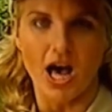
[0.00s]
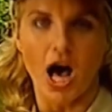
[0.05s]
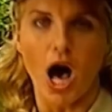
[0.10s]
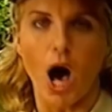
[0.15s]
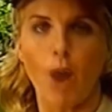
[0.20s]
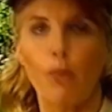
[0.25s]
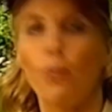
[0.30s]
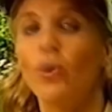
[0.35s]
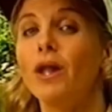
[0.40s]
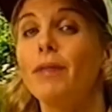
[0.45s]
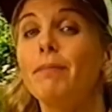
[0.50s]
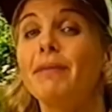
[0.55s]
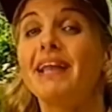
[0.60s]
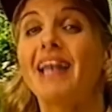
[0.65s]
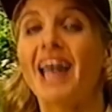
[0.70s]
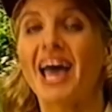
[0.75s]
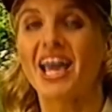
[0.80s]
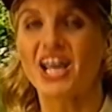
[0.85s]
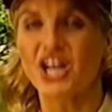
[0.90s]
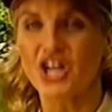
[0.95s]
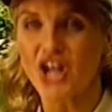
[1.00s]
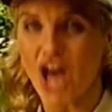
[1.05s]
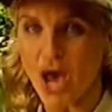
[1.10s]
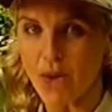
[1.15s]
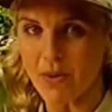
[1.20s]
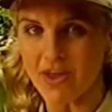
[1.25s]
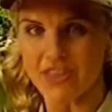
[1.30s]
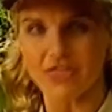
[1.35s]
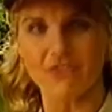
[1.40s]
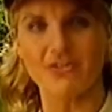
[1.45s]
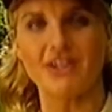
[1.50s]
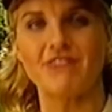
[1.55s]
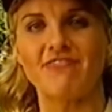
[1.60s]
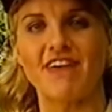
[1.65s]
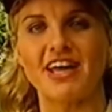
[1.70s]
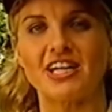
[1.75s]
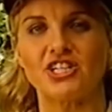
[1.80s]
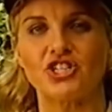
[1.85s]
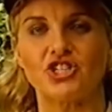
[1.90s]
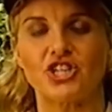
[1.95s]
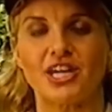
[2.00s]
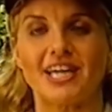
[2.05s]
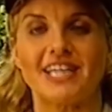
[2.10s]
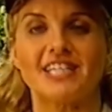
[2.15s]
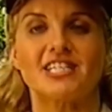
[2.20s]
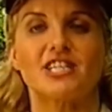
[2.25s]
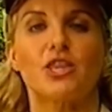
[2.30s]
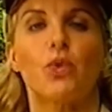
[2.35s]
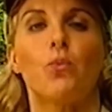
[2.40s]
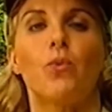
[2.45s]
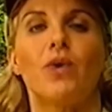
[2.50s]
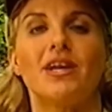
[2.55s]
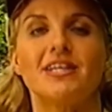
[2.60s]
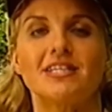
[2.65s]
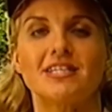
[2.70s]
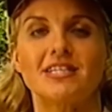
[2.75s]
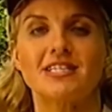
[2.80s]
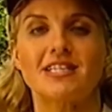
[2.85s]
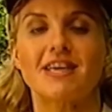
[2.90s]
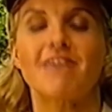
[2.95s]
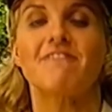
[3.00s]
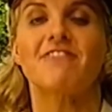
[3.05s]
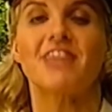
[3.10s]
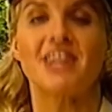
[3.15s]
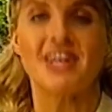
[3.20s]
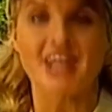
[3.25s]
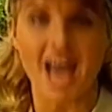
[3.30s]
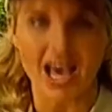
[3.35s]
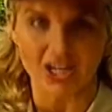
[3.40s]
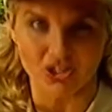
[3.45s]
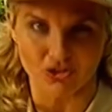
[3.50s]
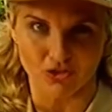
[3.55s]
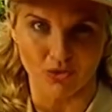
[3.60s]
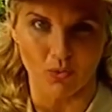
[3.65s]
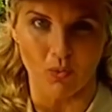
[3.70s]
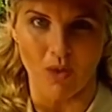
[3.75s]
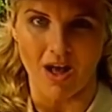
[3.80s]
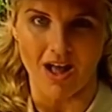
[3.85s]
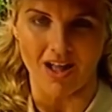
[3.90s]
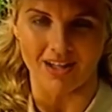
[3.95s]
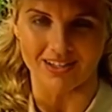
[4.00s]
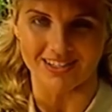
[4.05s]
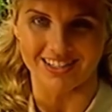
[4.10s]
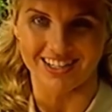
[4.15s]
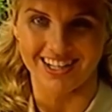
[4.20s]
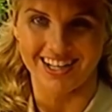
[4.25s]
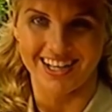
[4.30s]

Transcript: and will be like no other adventure into the wonders of the natural world.